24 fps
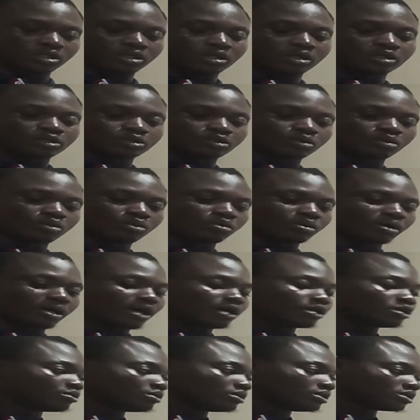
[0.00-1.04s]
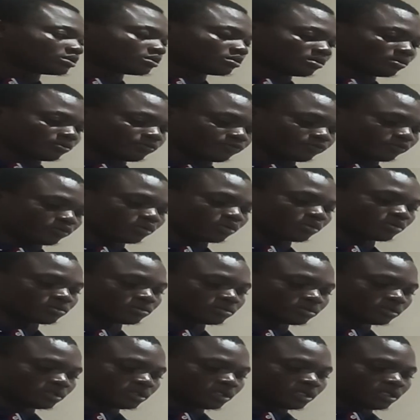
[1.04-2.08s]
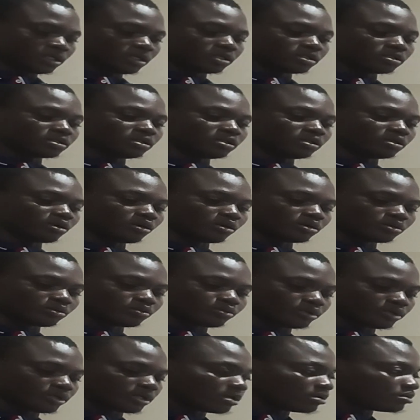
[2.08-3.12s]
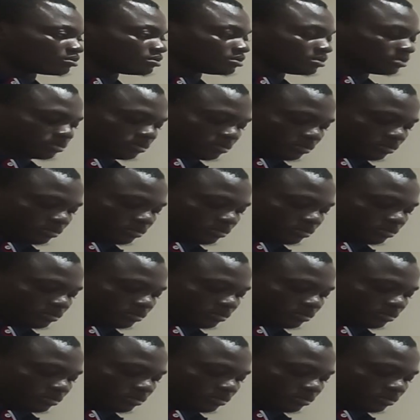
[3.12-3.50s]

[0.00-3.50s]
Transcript: So how do we solve for the other way around?